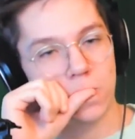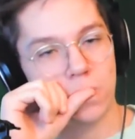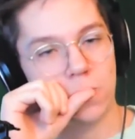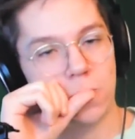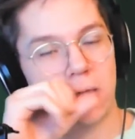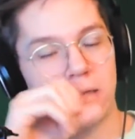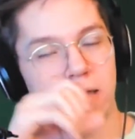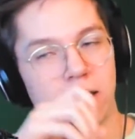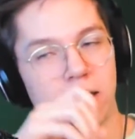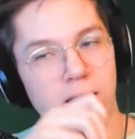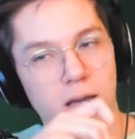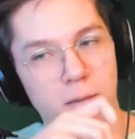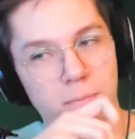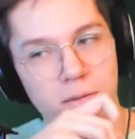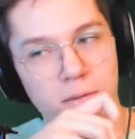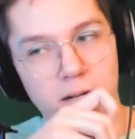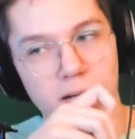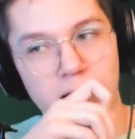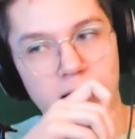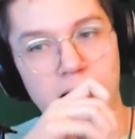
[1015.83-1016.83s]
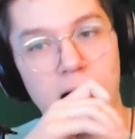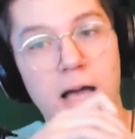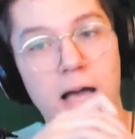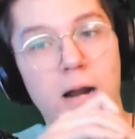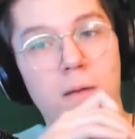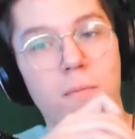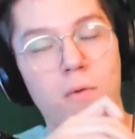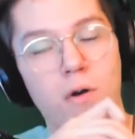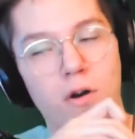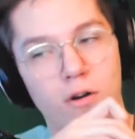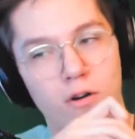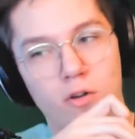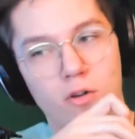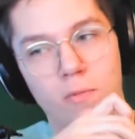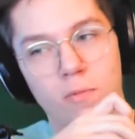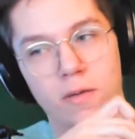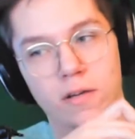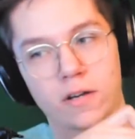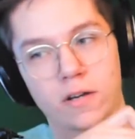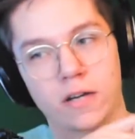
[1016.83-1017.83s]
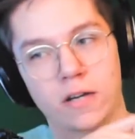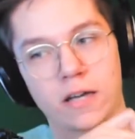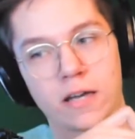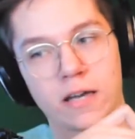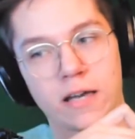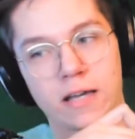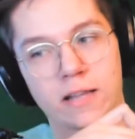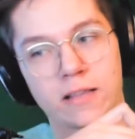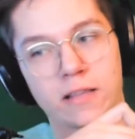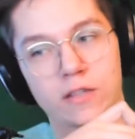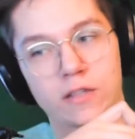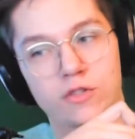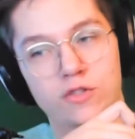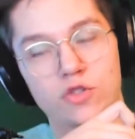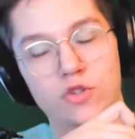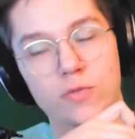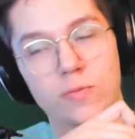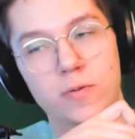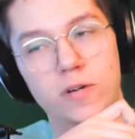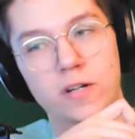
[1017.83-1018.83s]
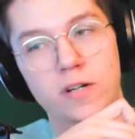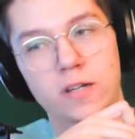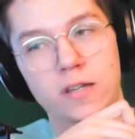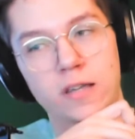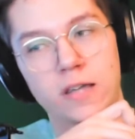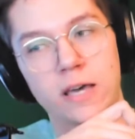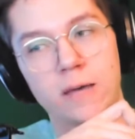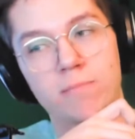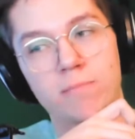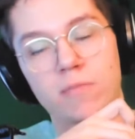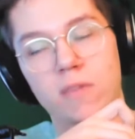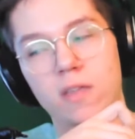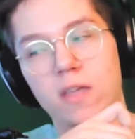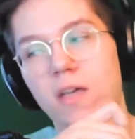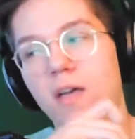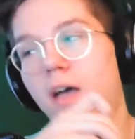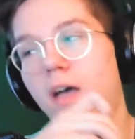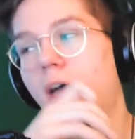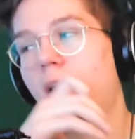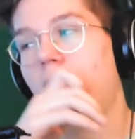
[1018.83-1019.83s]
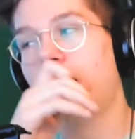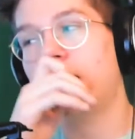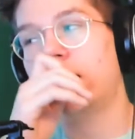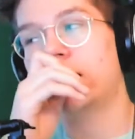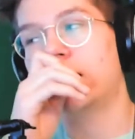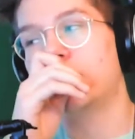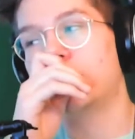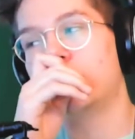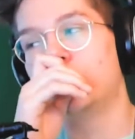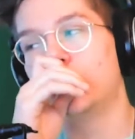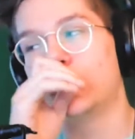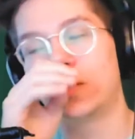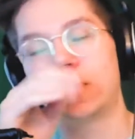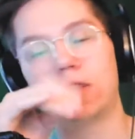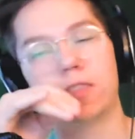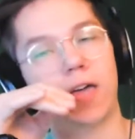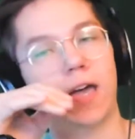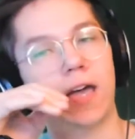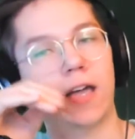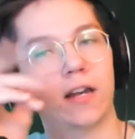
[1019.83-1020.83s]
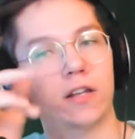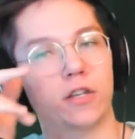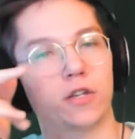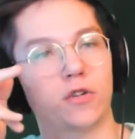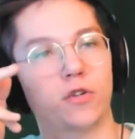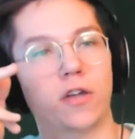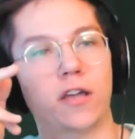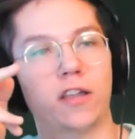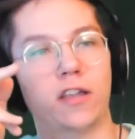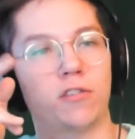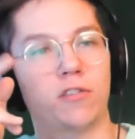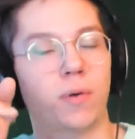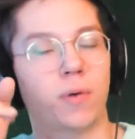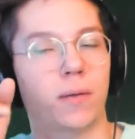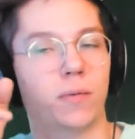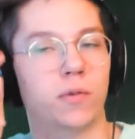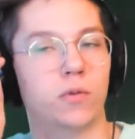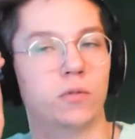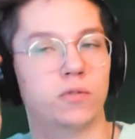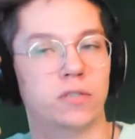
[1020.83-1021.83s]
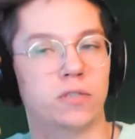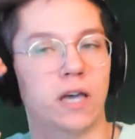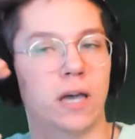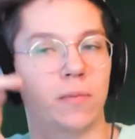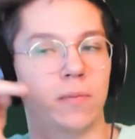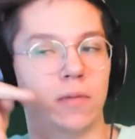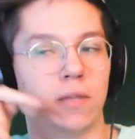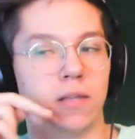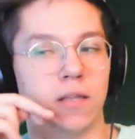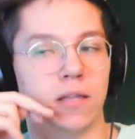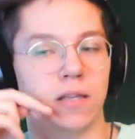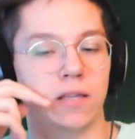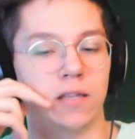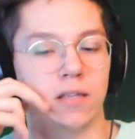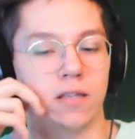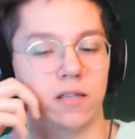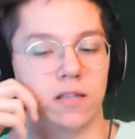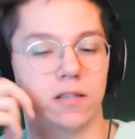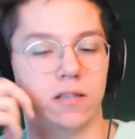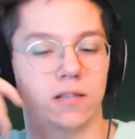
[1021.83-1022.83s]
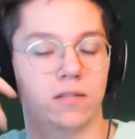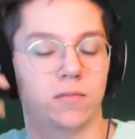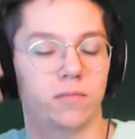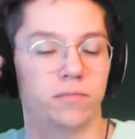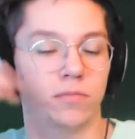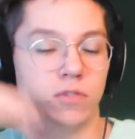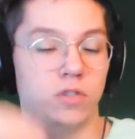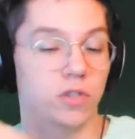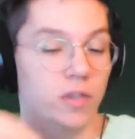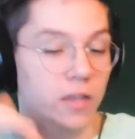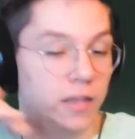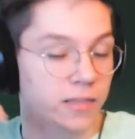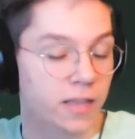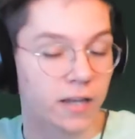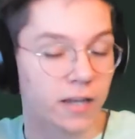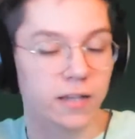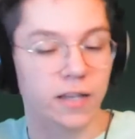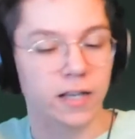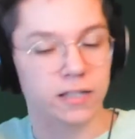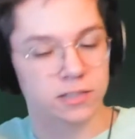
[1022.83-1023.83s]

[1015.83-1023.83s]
Yeah, I played a lot of Mario Maker. I got like super into that. And doing that in creative probably what's got me like to like that next